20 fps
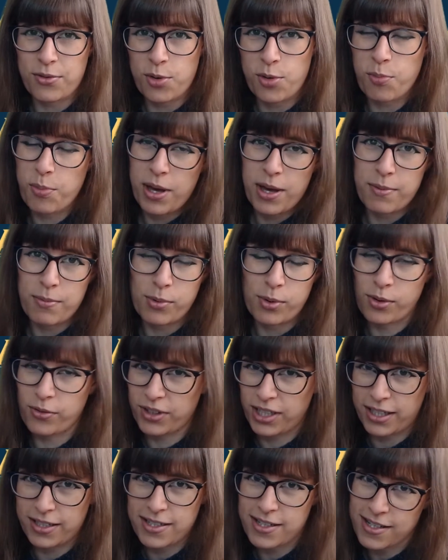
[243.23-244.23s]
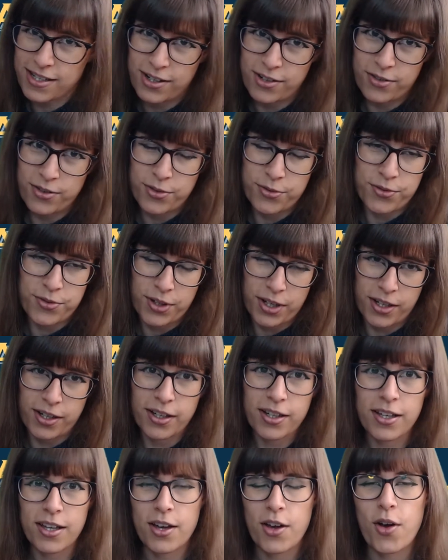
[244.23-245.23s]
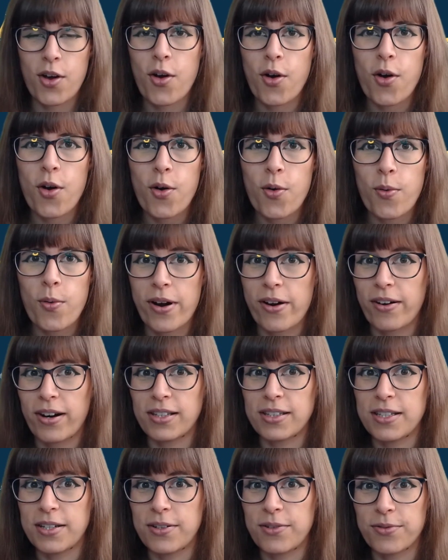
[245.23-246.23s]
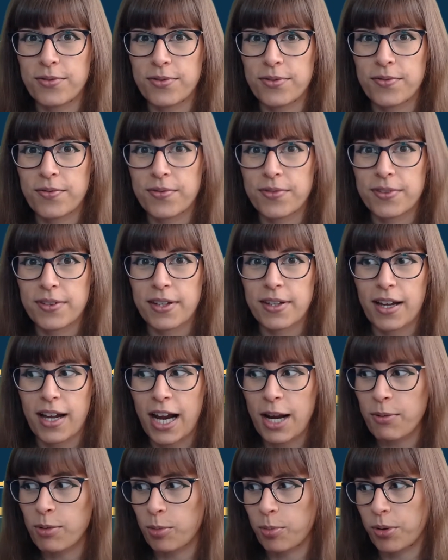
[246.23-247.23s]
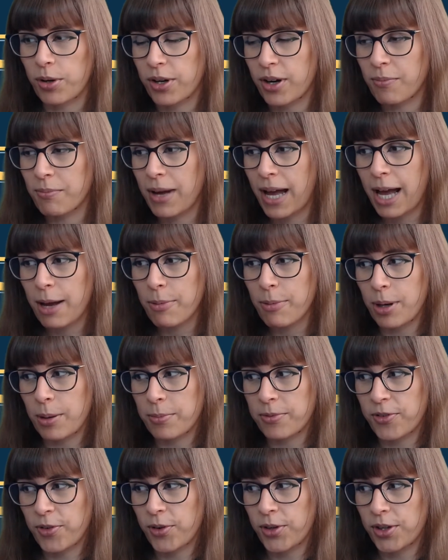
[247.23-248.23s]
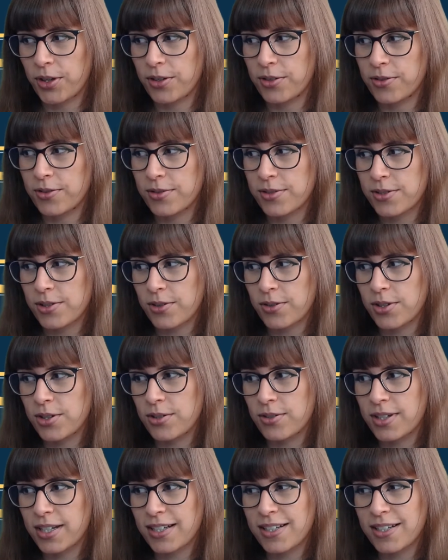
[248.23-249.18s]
a bit more of an idea of where I live. I will put a map up for you so you can